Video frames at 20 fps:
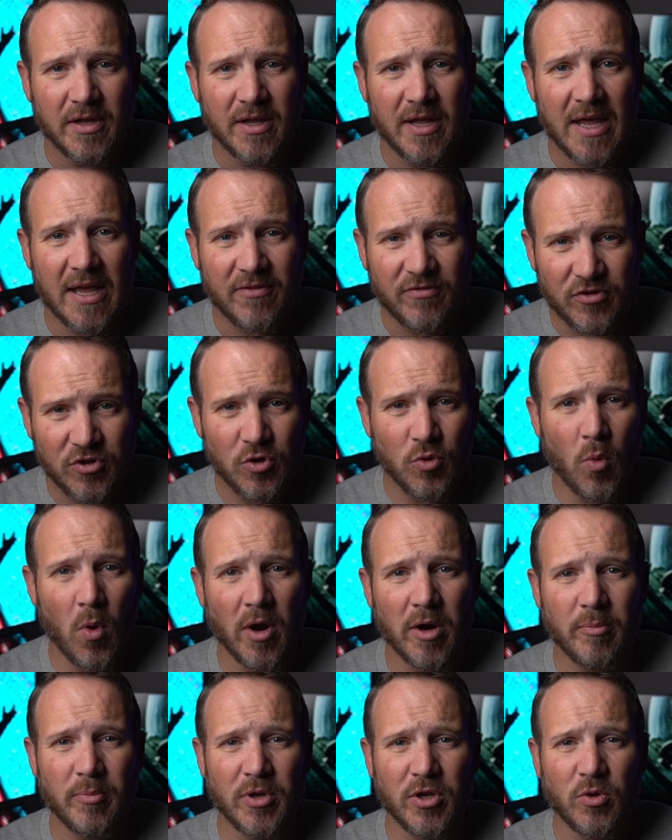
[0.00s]
If you
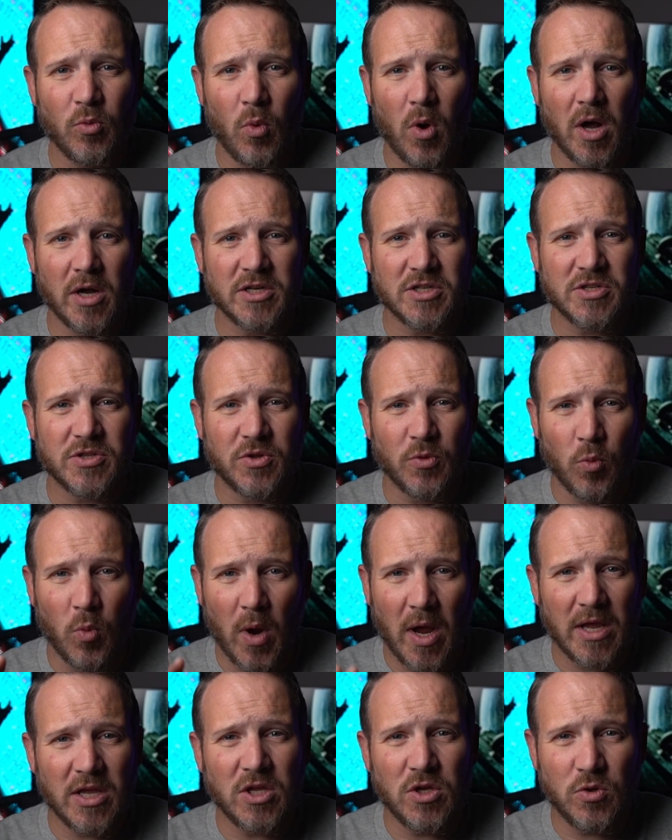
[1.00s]
want to build a watch the
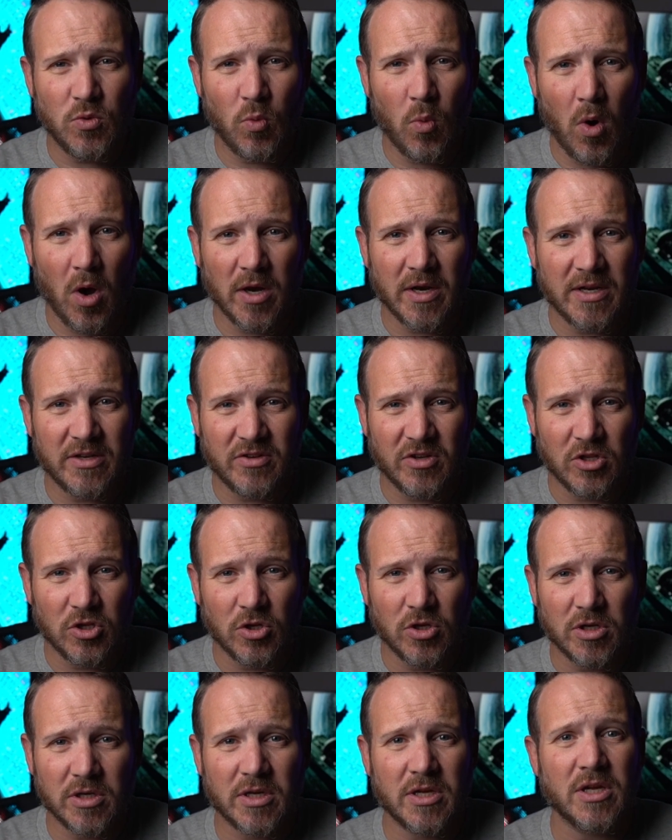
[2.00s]
way you want it to
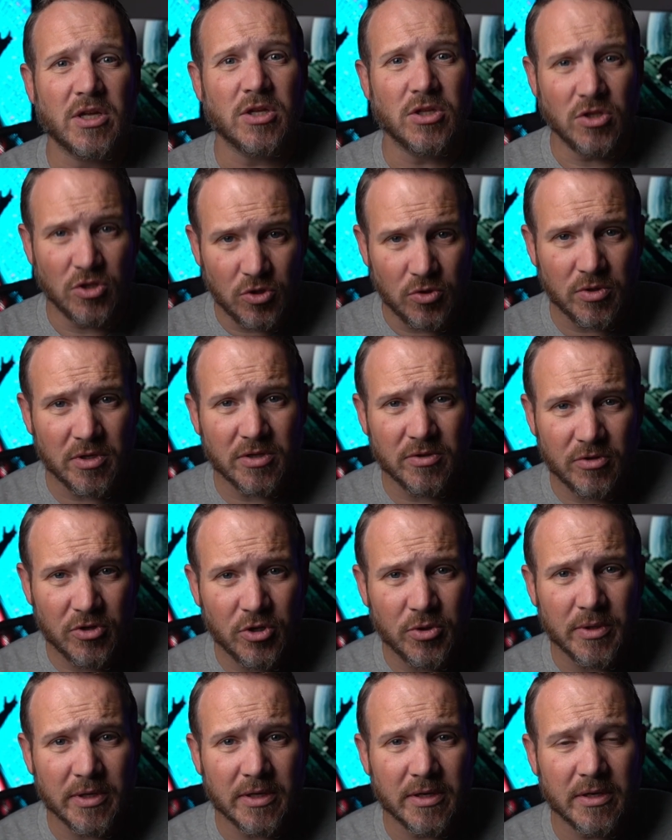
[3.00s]
look, you can
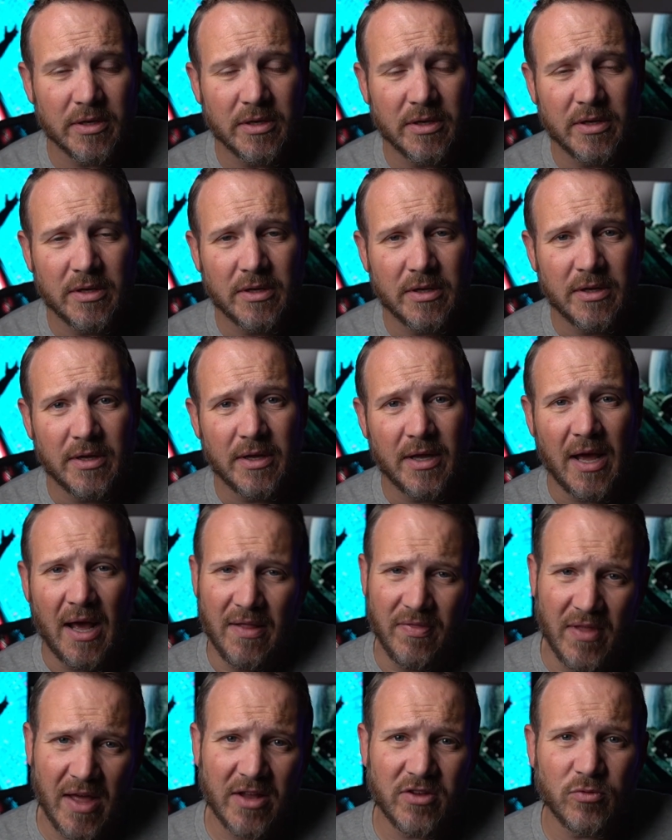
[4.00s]
do it.
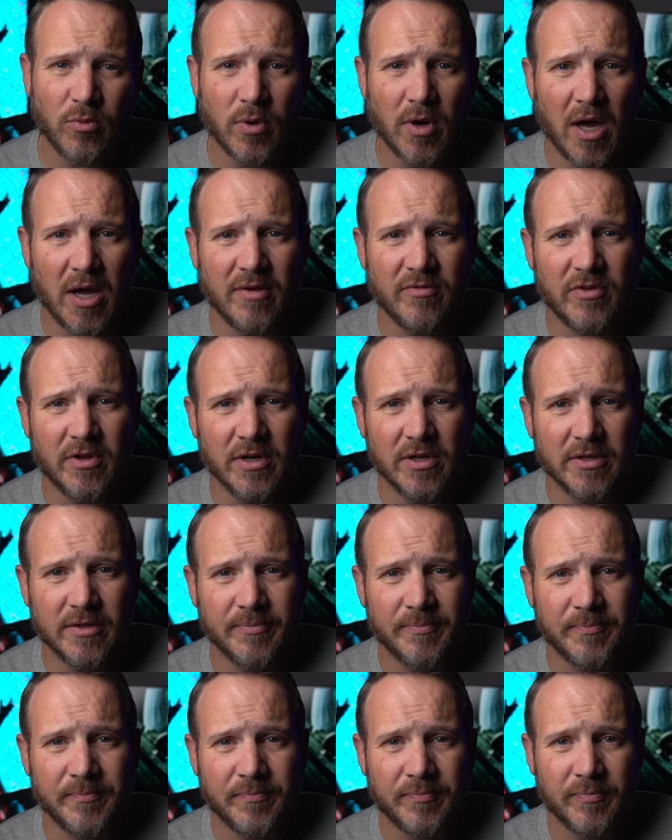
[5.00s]
And that's what I've done.
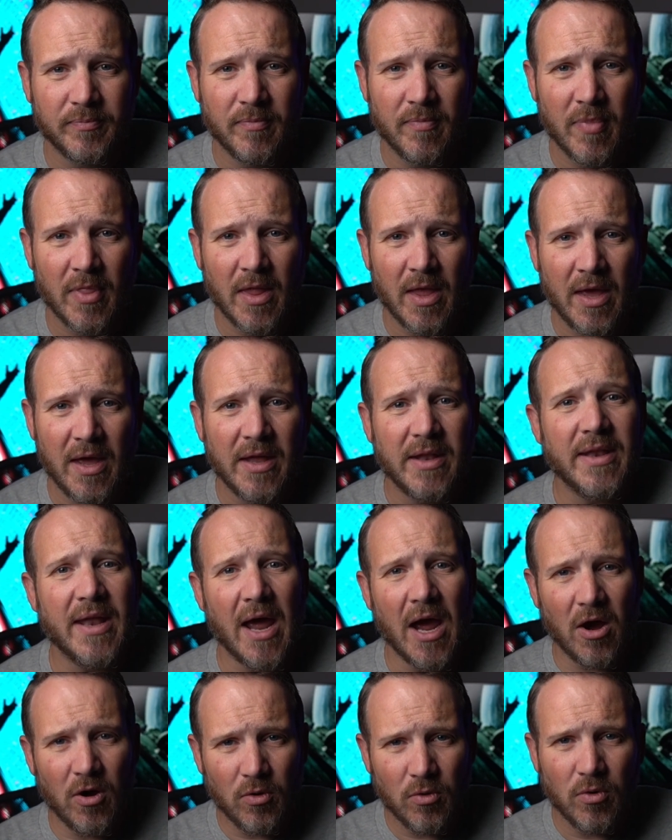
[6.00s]

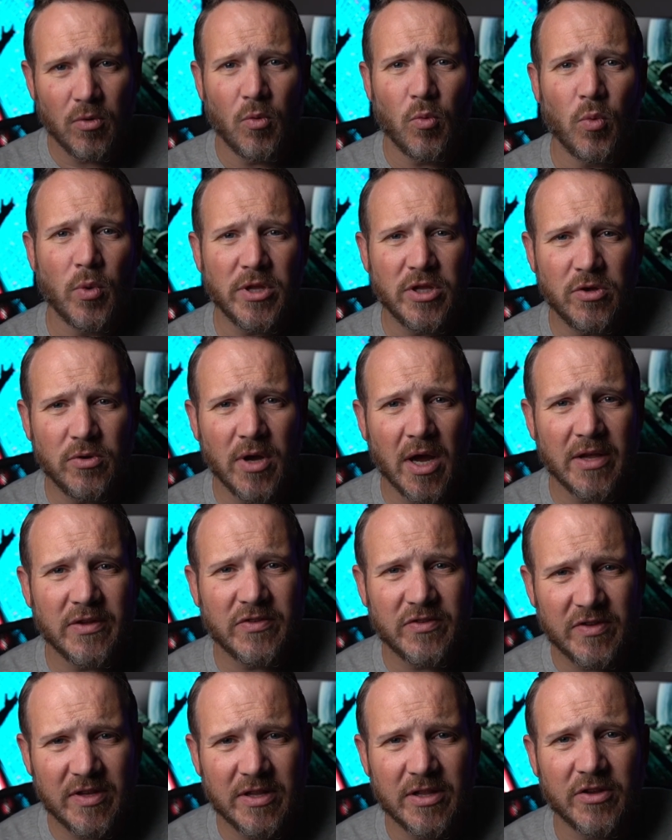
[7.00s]
Now, when you guys
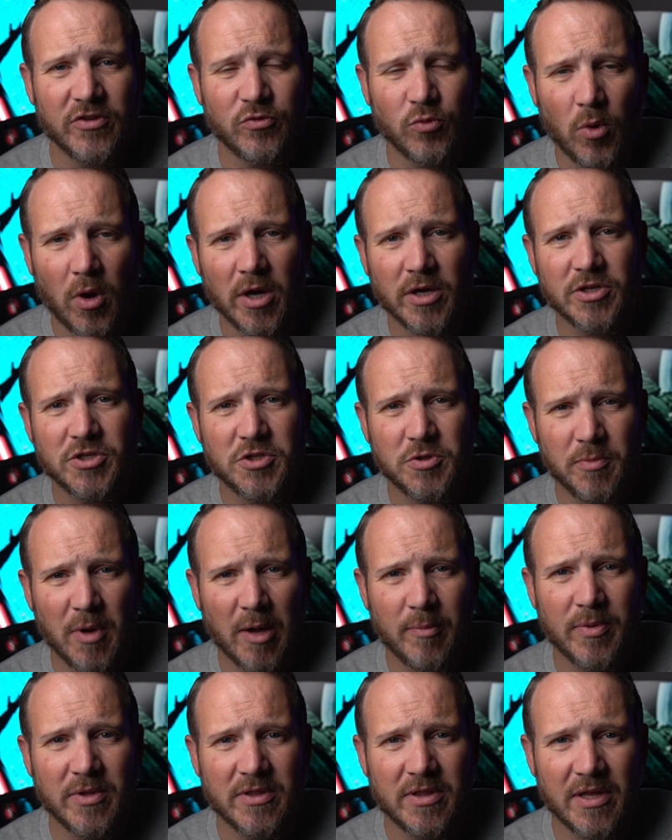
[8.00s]
see this watch, you
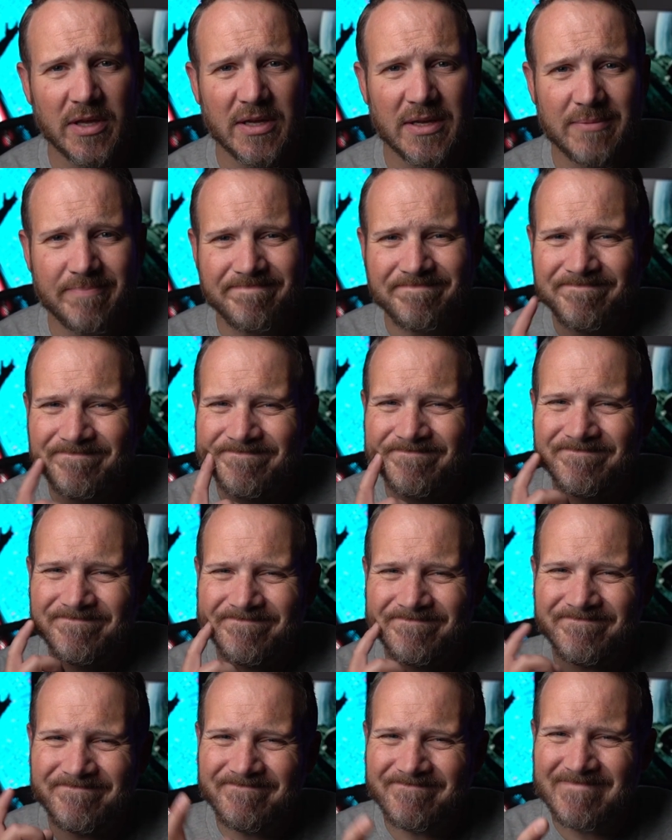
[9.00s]
might be thinking,
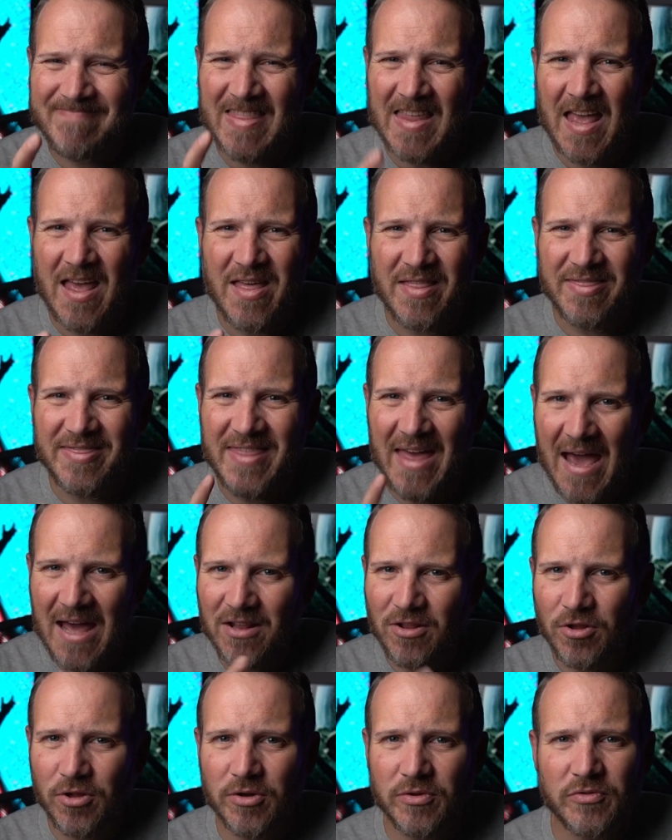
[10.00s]

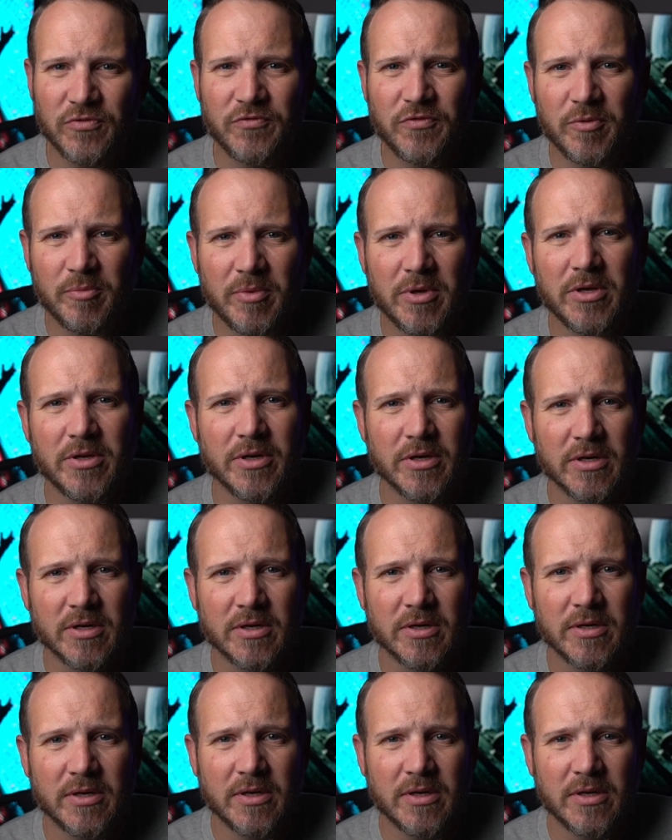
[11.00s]
that looks familiar.